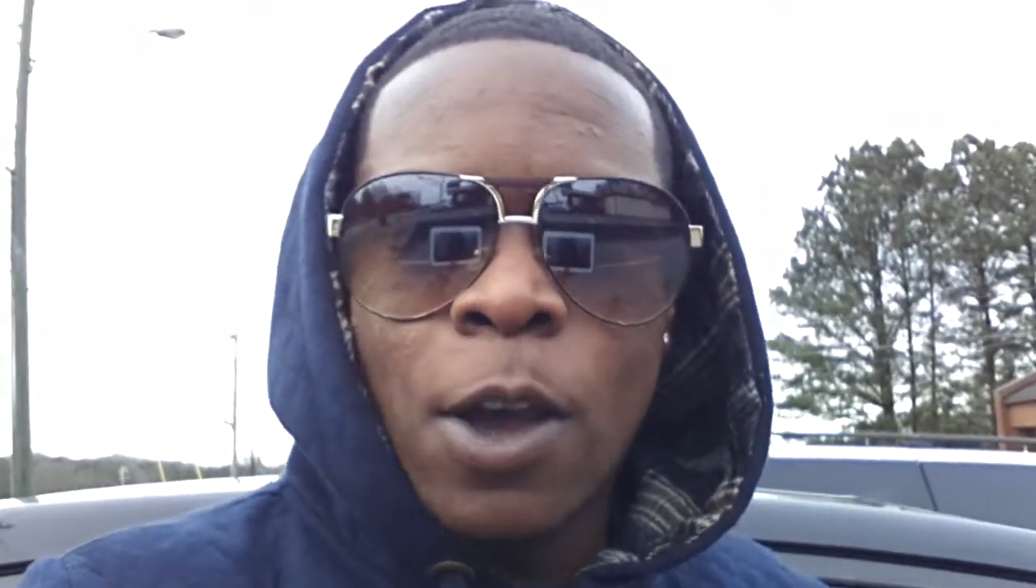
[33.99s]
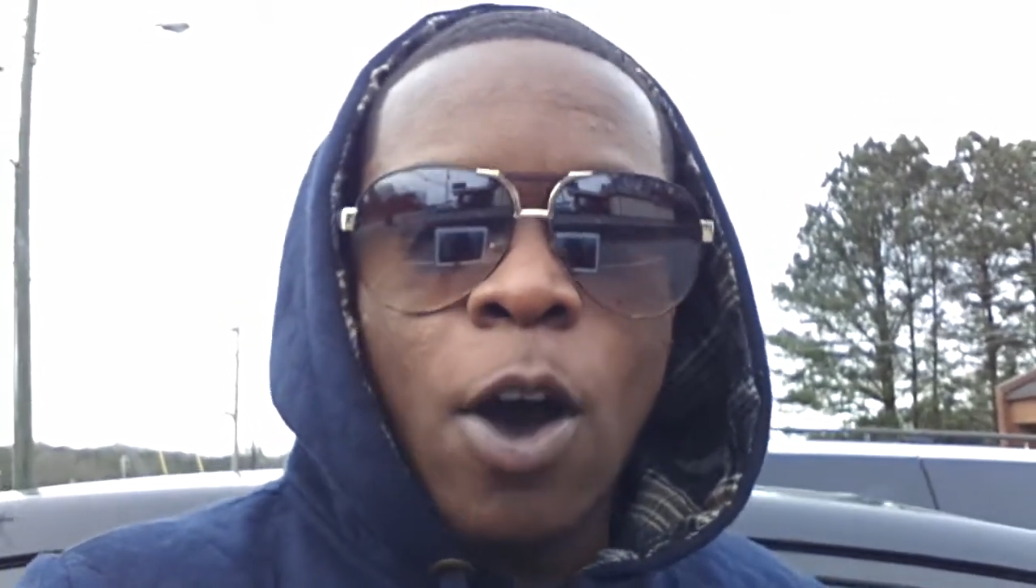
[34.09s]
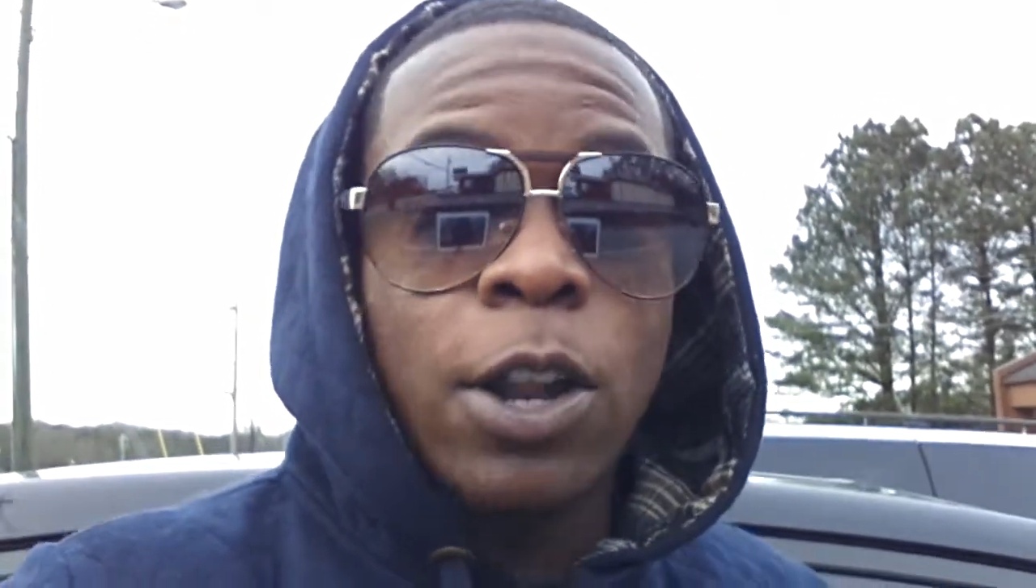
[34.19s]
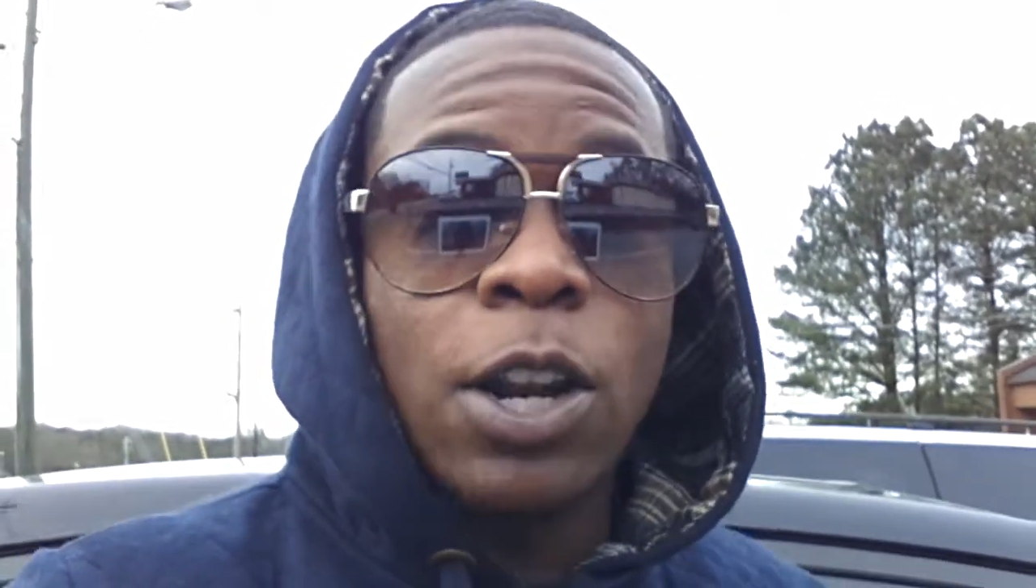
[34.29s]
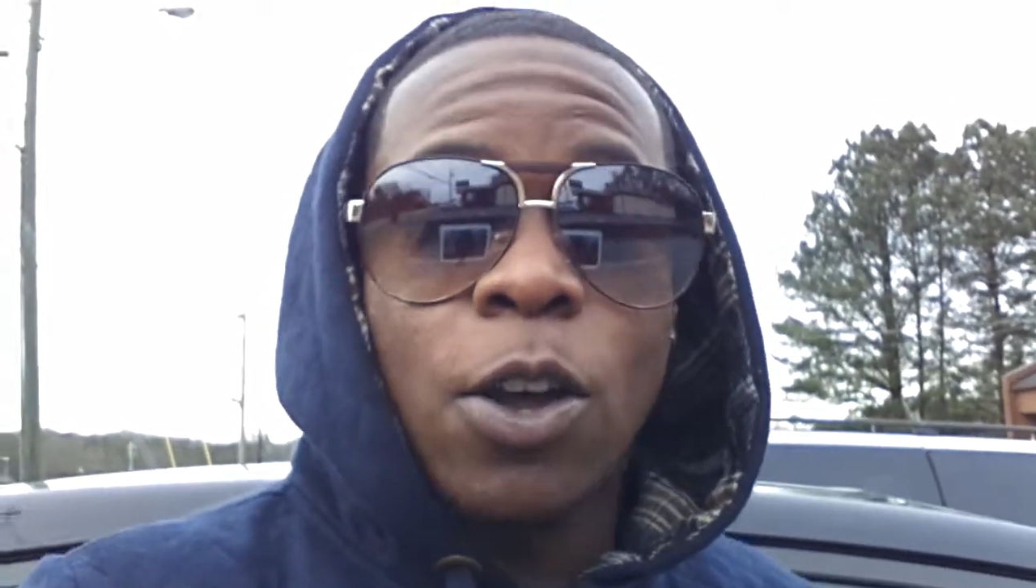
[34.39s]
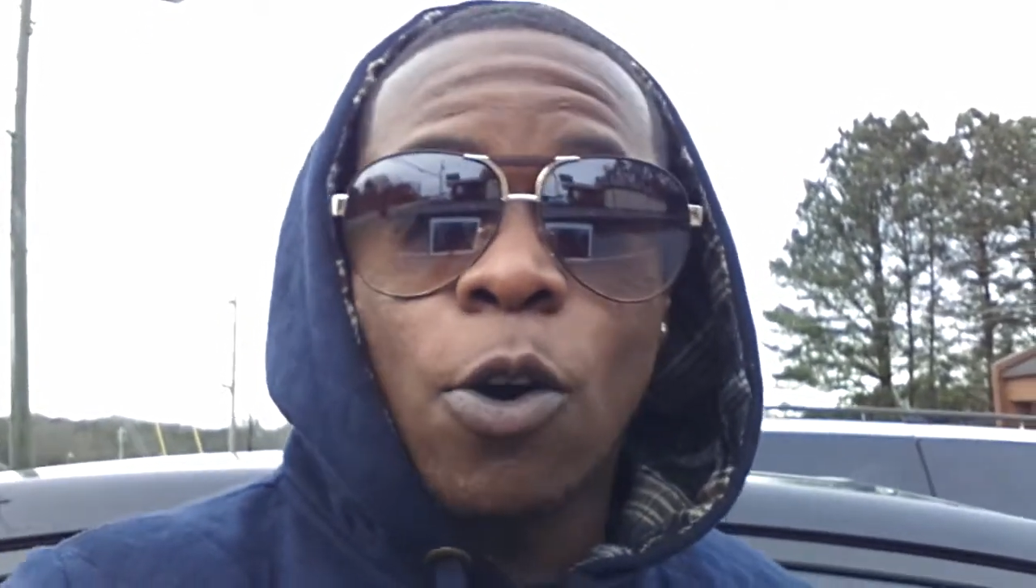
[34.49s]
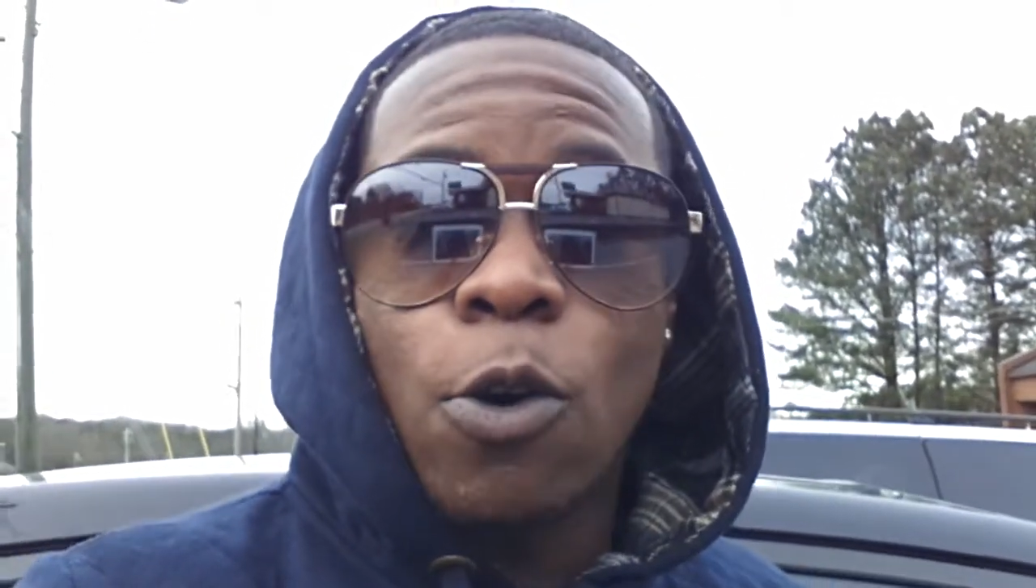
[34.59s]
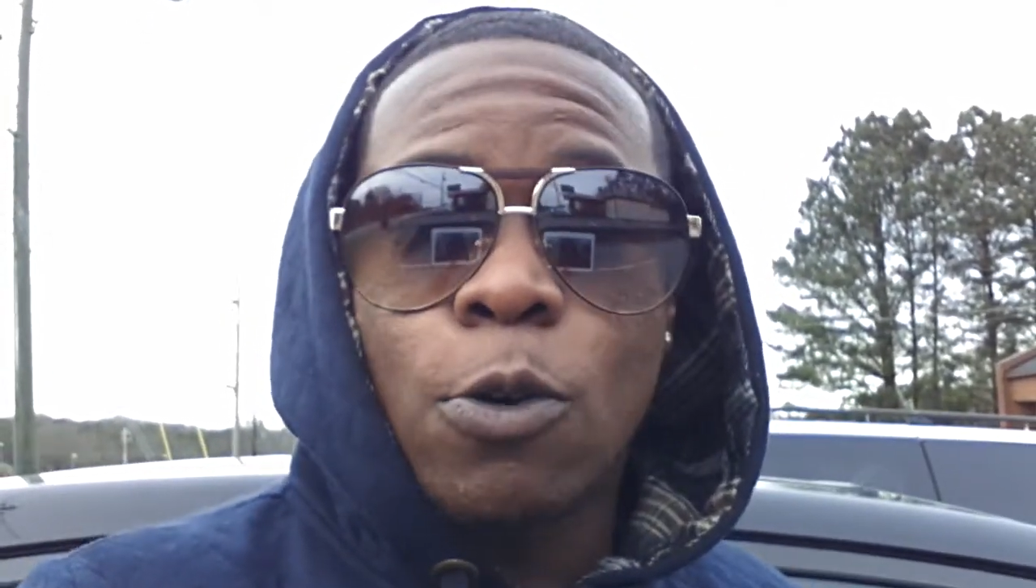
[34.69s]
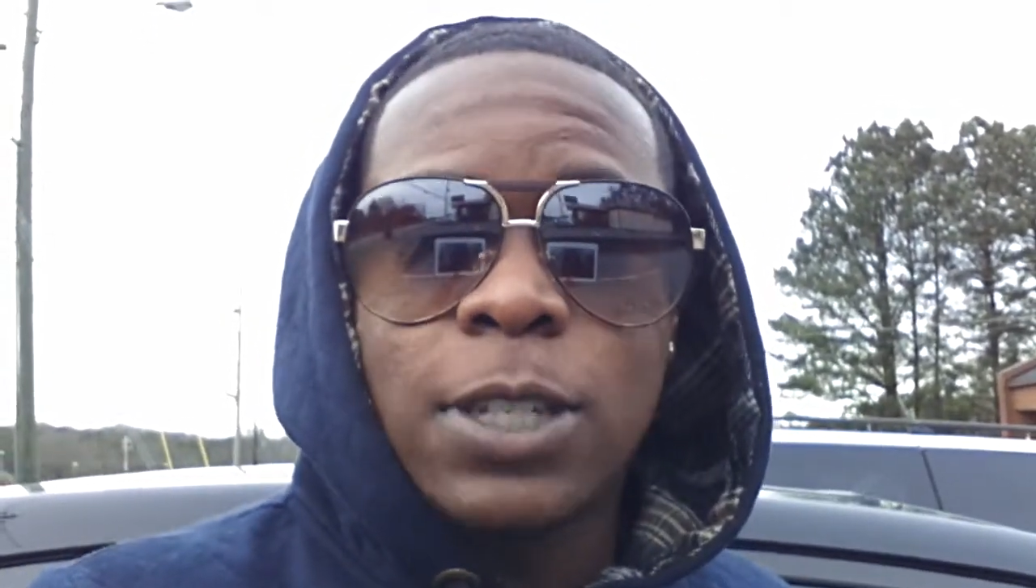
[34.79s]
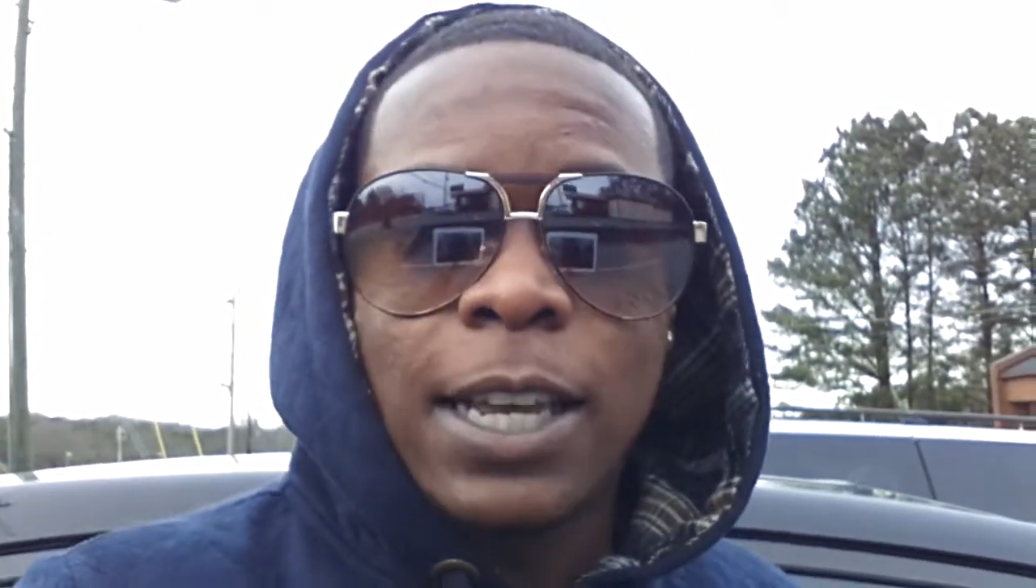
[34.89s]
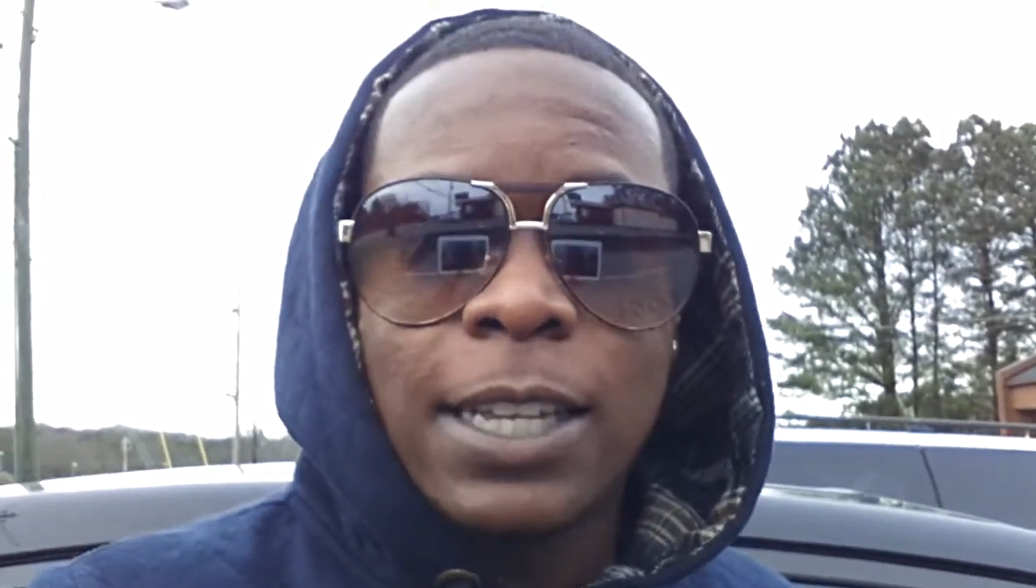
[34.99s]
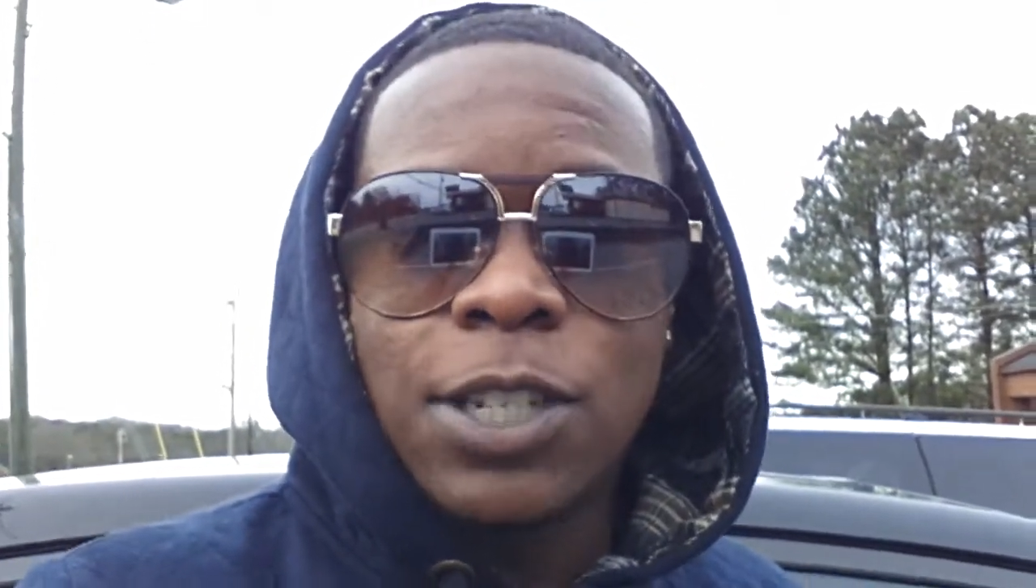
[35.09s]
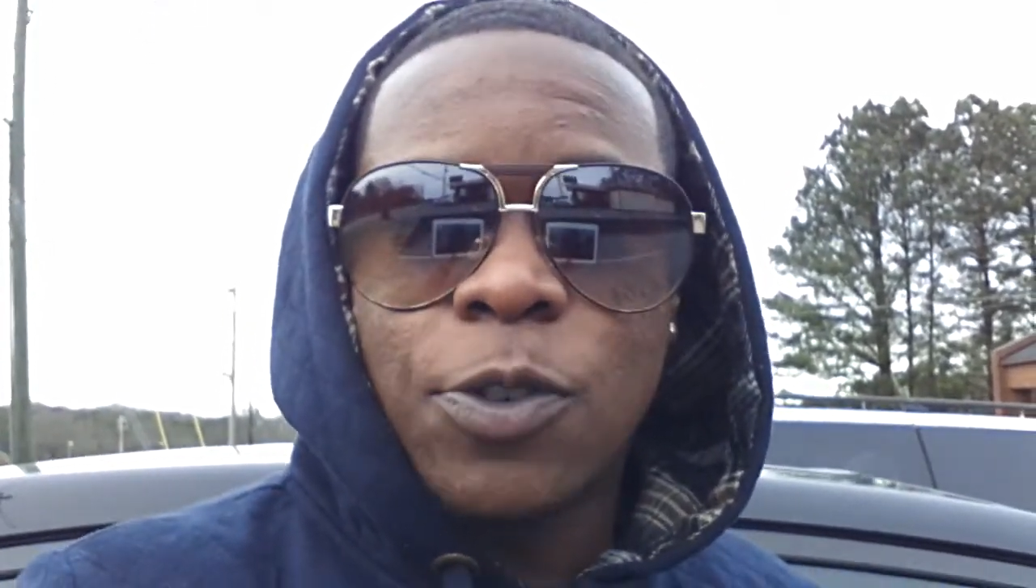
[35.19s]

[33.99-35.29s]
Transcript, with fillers: All of the goals and